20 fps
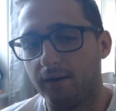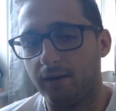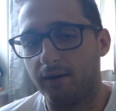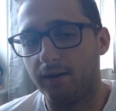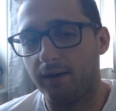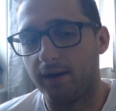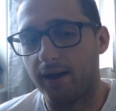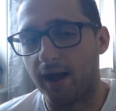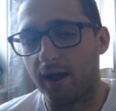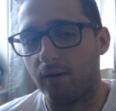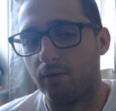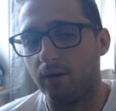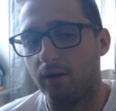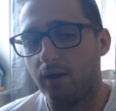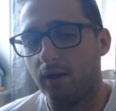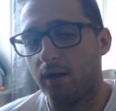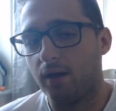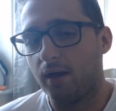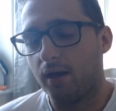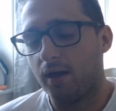Now,
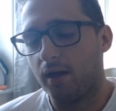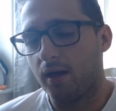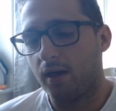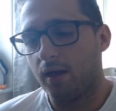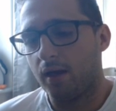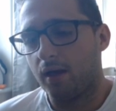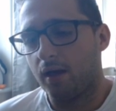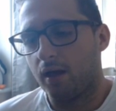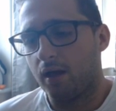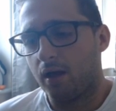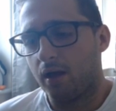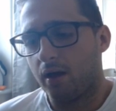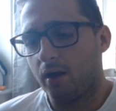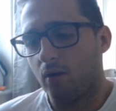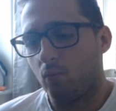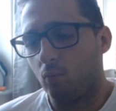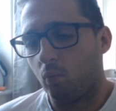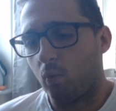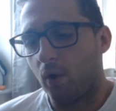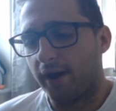
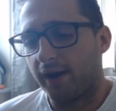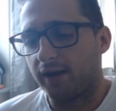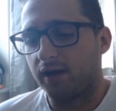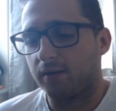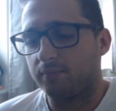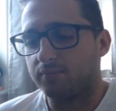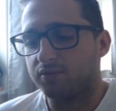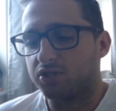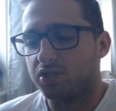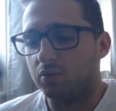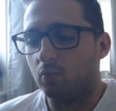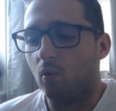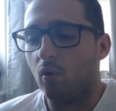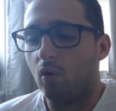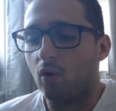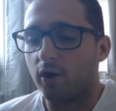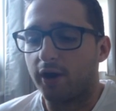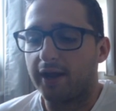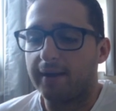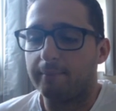when it comes to
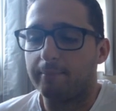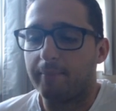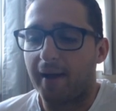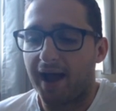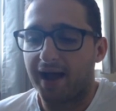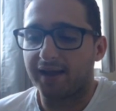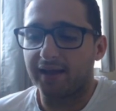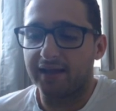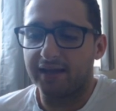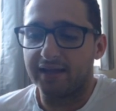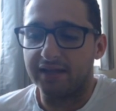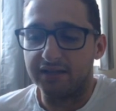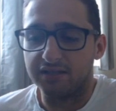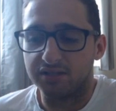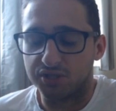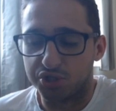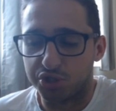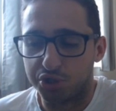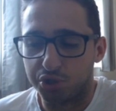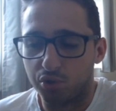walking back
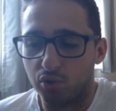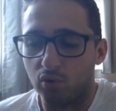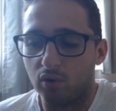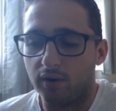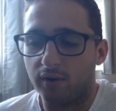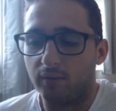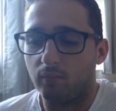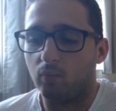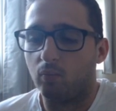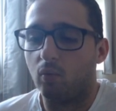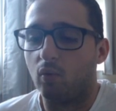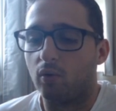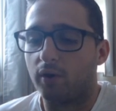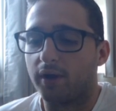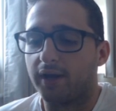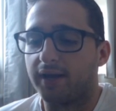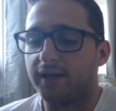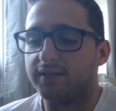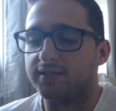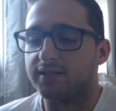into short and
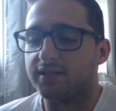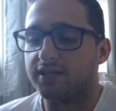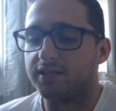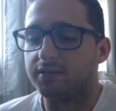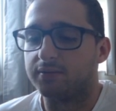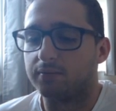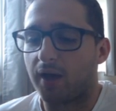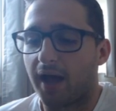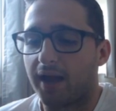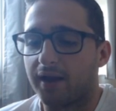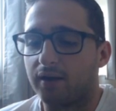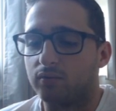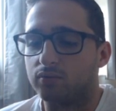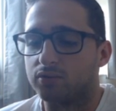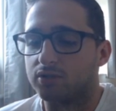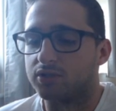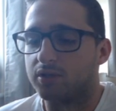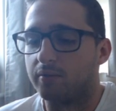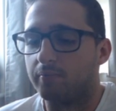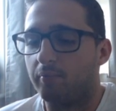walking into these angles
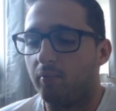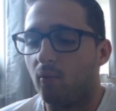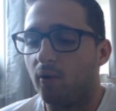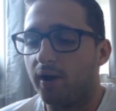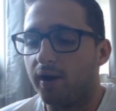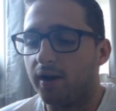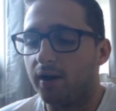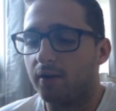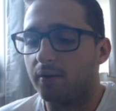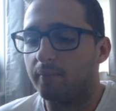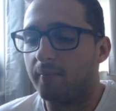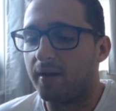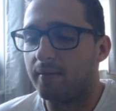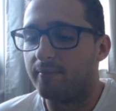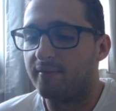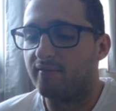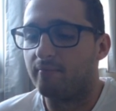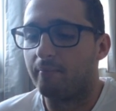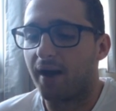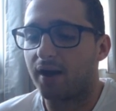onto boiler and maybe
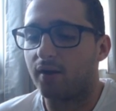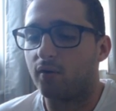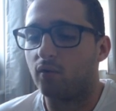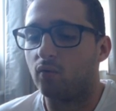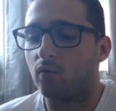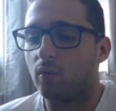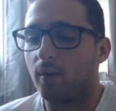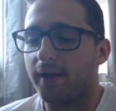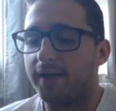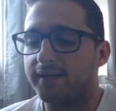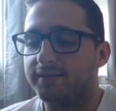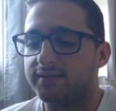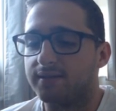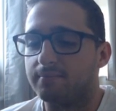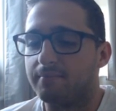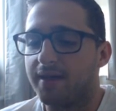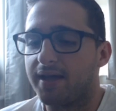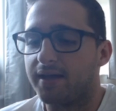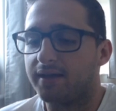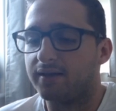even back all the way into
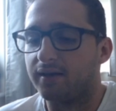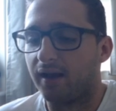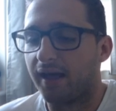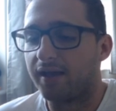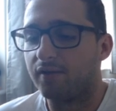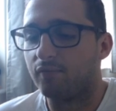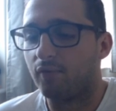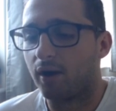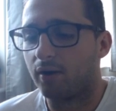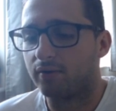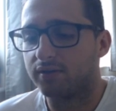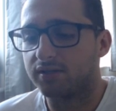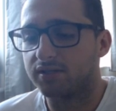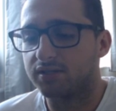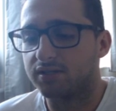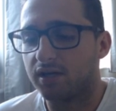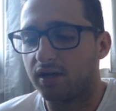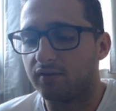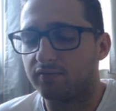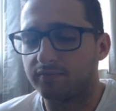mid, late round and
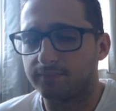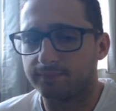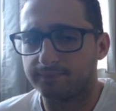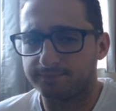stuff,